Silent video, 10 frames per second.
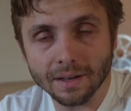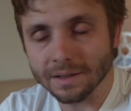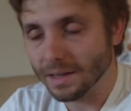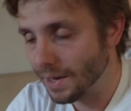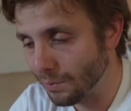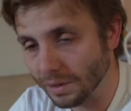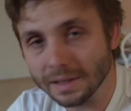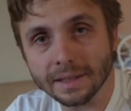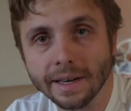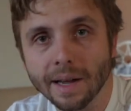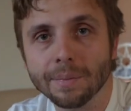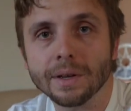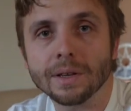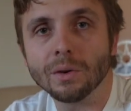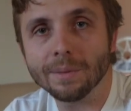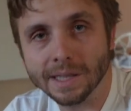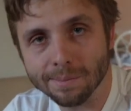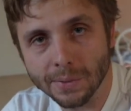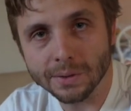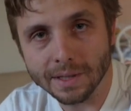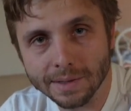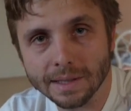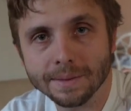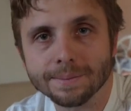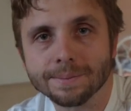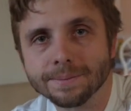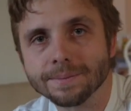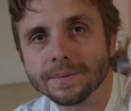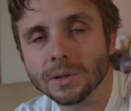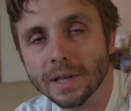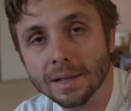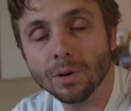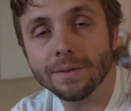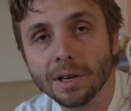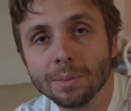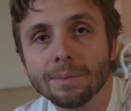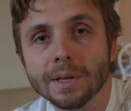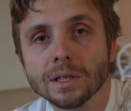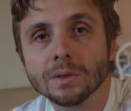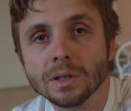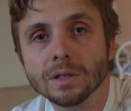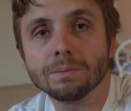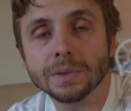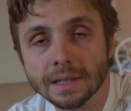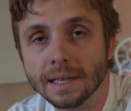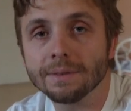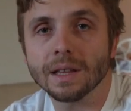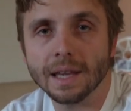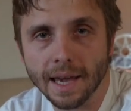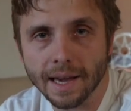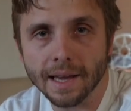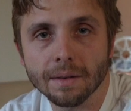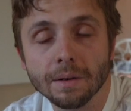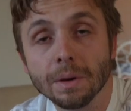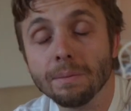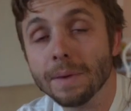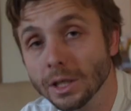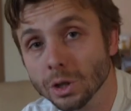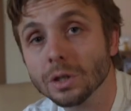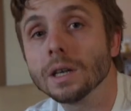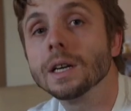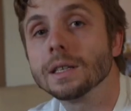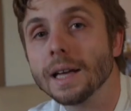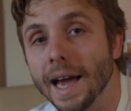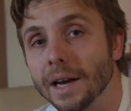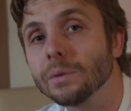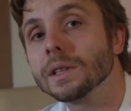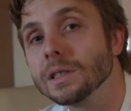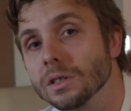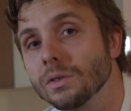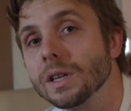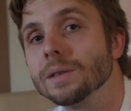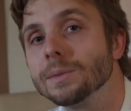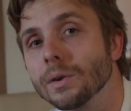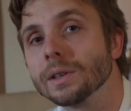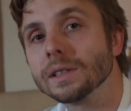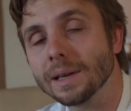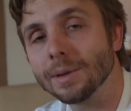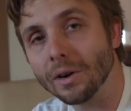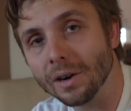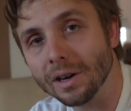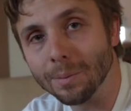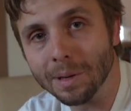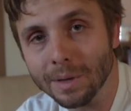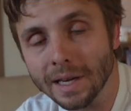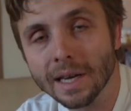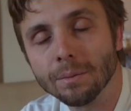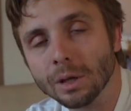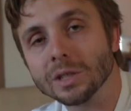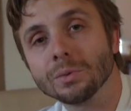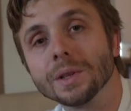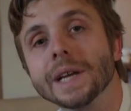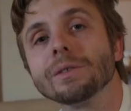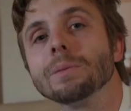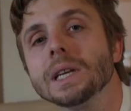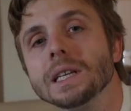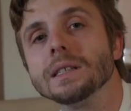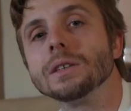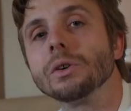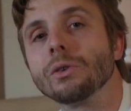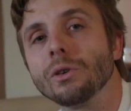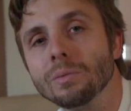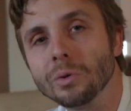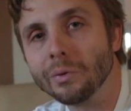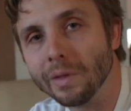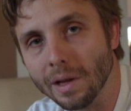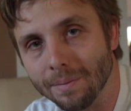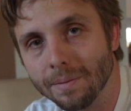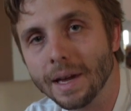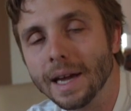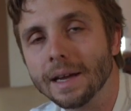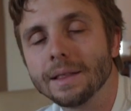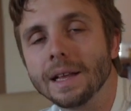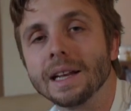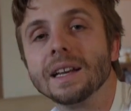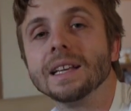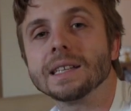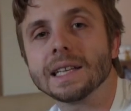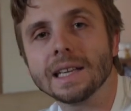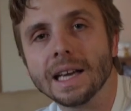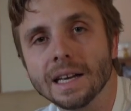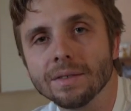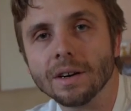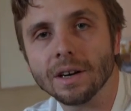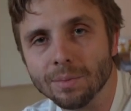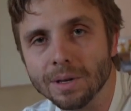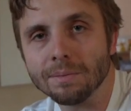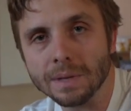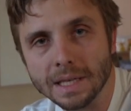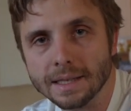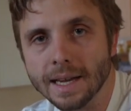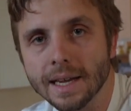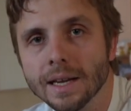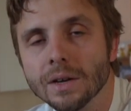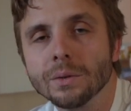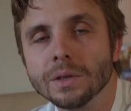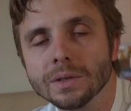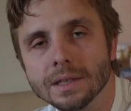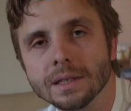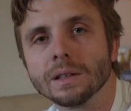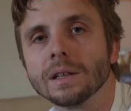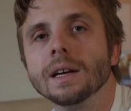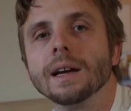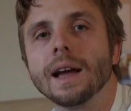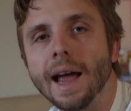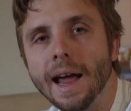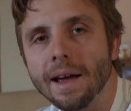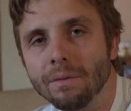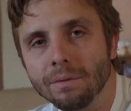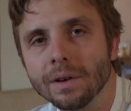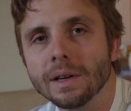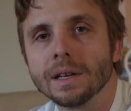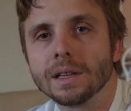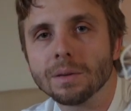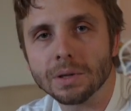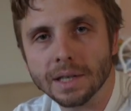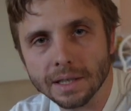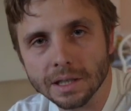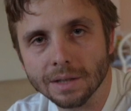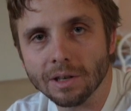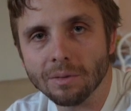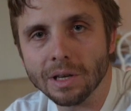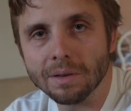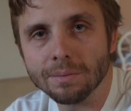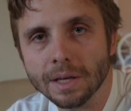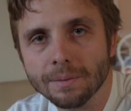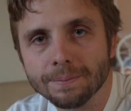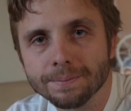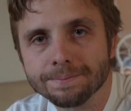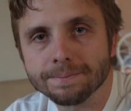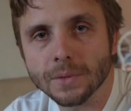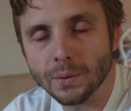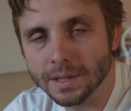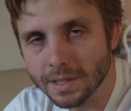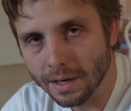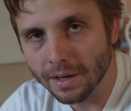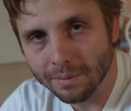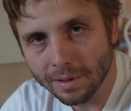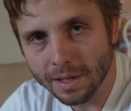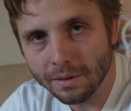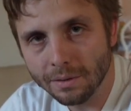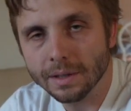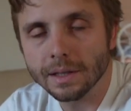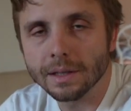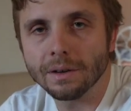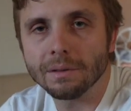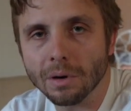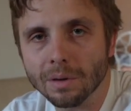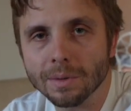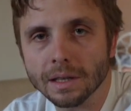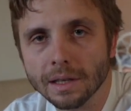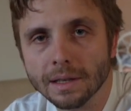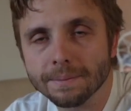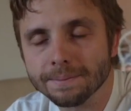There's a lot of work to set up. You want to make the most of it. So get them off Airbnb as soon as you safely can, but make sure to adequately screen them during the time they are on Airbnb because it will never be easier to remove them than it is at the end of their Airbnb stay when you still have the protection of Airbnb. Once they're in with you, they're in permanently.